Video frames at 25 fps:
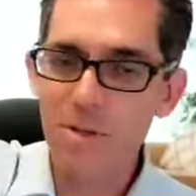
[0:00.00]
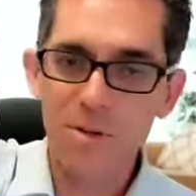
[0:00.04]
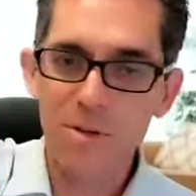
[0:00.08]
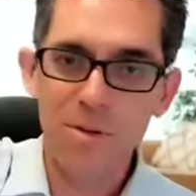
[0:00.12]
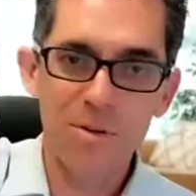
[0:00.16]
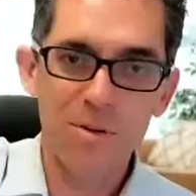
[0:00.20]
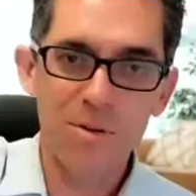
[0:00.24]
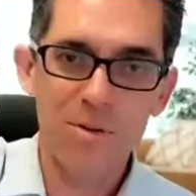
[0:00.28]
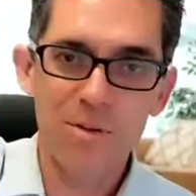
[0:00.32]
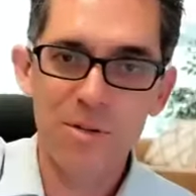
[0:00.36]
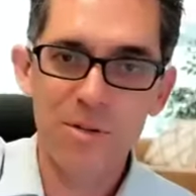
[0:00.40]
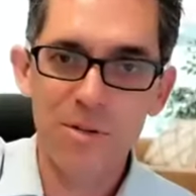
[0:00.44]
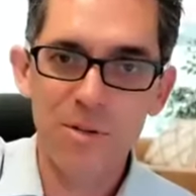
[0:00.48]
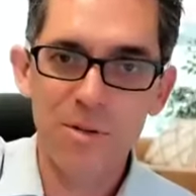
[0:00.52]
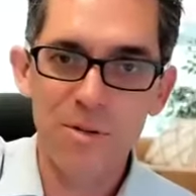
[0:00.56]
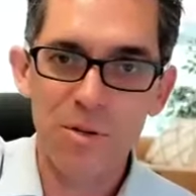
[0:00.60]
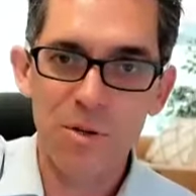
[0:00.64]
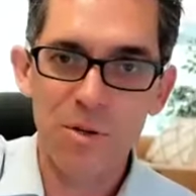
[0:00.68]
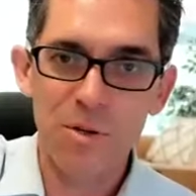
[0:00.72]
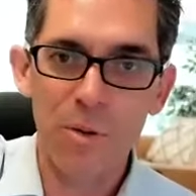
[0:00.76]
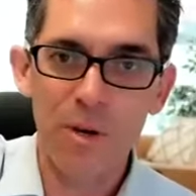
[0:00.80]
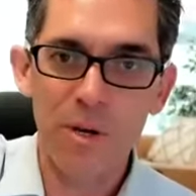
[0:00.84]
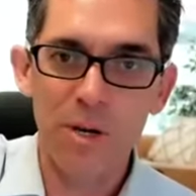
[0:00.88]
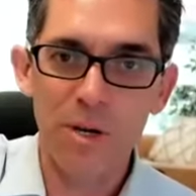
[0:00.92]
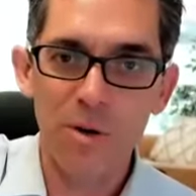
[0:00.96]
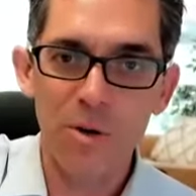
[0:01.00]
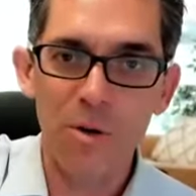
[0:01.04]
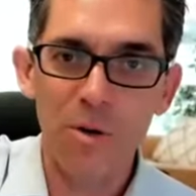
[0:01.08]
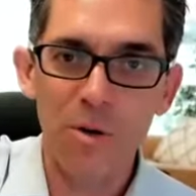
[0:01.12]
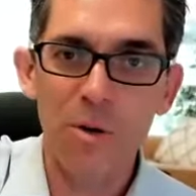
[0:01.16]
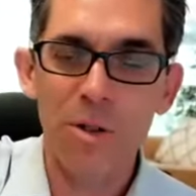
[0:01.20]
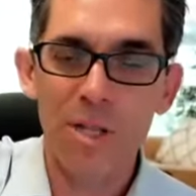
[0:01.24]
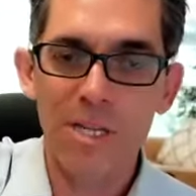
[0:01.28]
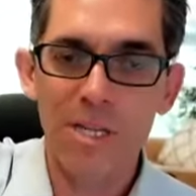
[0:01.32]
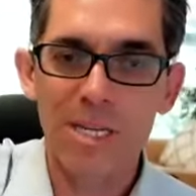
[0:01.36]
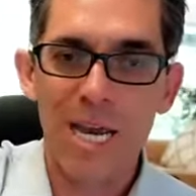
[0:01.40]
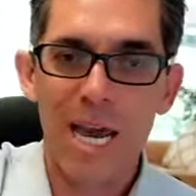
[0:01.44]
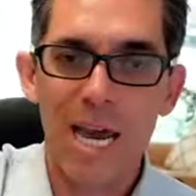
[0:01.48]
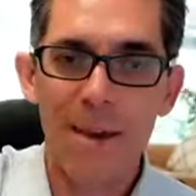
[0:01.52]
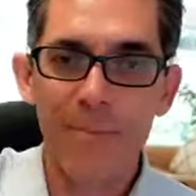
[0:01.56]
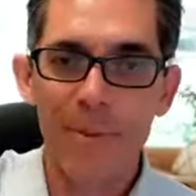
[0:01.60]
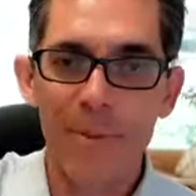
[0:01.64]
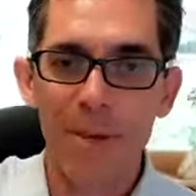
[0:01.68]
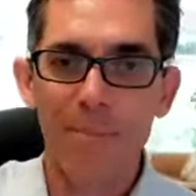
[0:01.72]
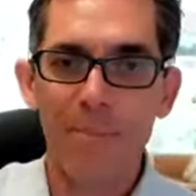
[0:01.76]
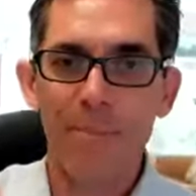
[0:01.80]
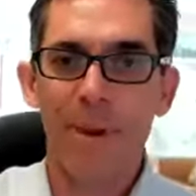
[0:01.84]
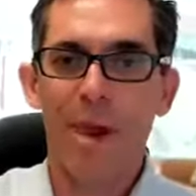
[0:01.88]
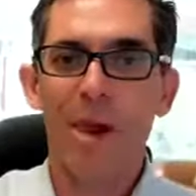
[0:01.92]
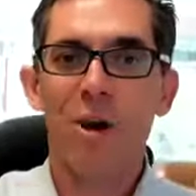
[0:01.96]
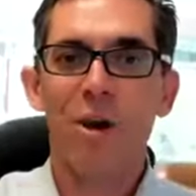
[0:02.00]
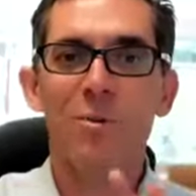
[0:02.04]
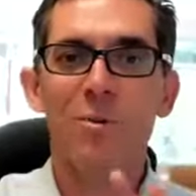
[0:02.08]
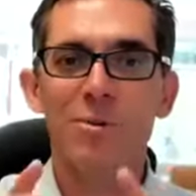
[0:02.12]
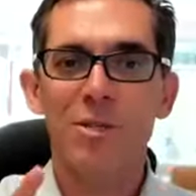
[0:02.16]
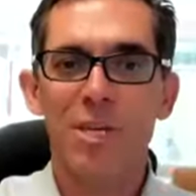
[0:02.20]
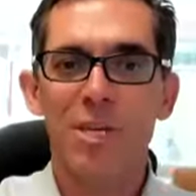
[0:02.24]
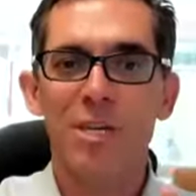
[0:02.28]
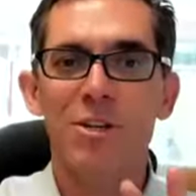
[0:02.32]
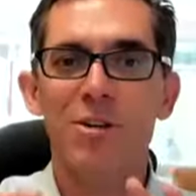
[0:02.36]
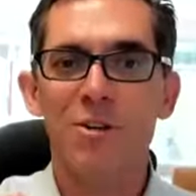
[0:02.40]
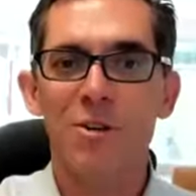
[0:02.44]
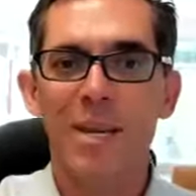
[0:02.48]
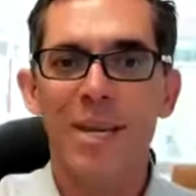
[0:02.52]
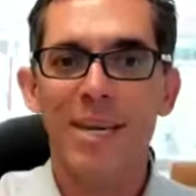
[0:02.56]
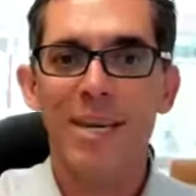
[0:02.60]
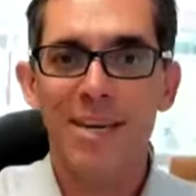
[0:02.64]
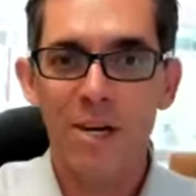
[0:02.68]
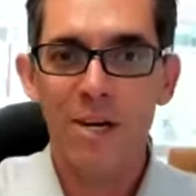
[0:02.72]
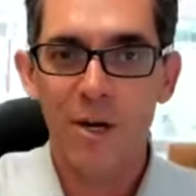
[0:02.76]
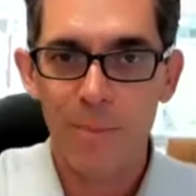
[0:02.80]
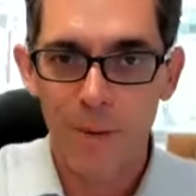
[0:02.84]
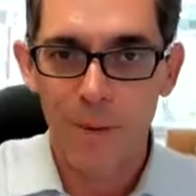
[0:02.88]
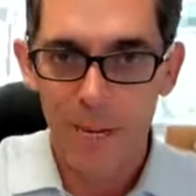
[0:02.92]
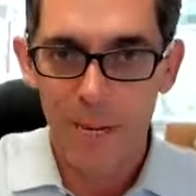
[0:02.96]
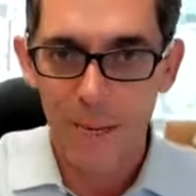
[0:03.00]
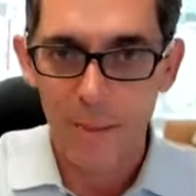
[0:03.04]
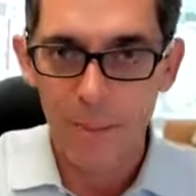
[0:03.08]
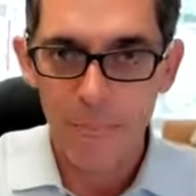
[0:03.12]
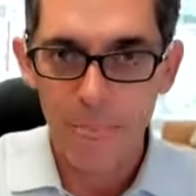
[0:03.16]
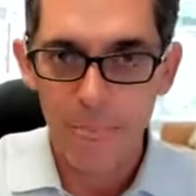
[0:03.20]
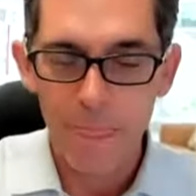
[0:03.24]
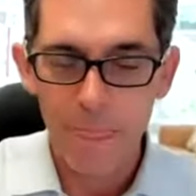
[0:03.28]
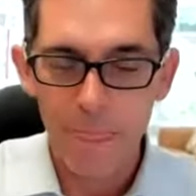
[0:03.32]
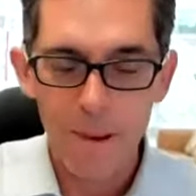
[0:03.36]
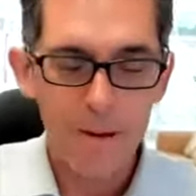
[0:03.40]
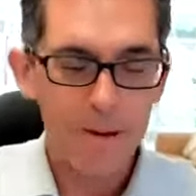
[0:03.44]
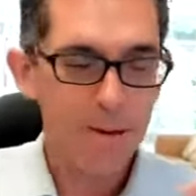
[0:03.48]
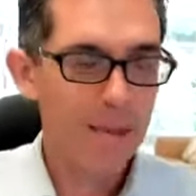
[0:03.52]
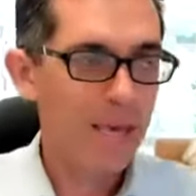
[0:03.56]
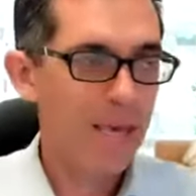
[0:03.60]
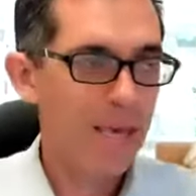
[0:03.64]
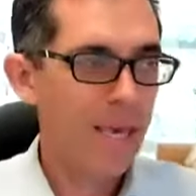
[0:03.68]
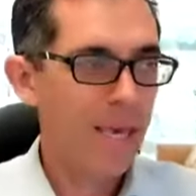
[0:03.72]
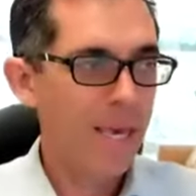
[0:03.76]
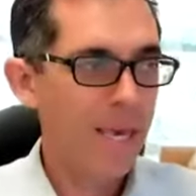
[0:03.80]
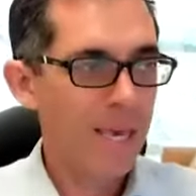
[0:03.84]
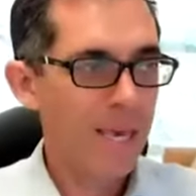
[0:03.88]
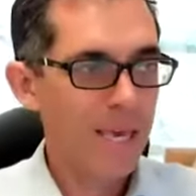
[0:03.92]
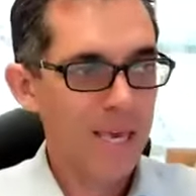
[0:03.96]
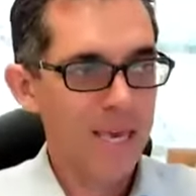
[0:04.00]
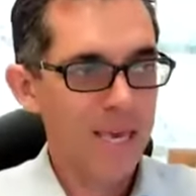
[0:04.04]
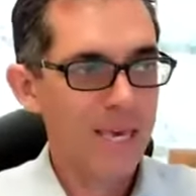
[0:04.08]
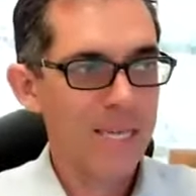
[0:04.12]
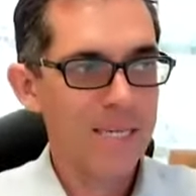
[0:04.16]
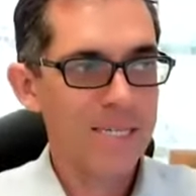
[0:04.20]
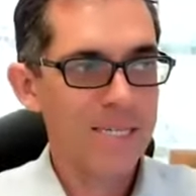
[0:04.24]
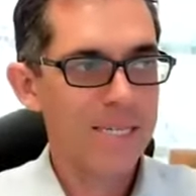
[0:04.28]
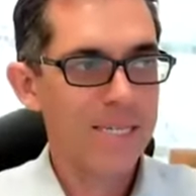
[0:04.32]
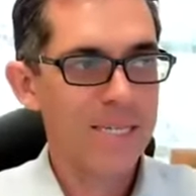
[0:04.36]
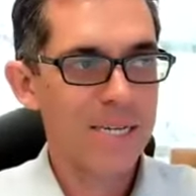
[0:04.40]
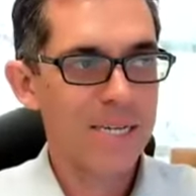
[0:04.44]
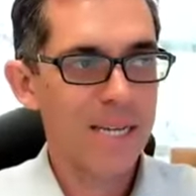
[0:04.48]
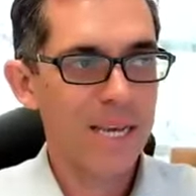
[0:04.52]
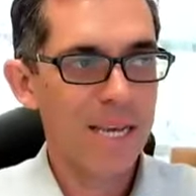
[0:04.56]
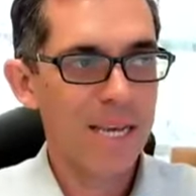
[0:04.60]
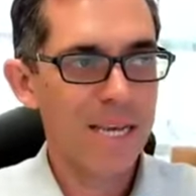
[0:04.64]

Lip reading: who's going to Google and typing bankruptcy attorney near me has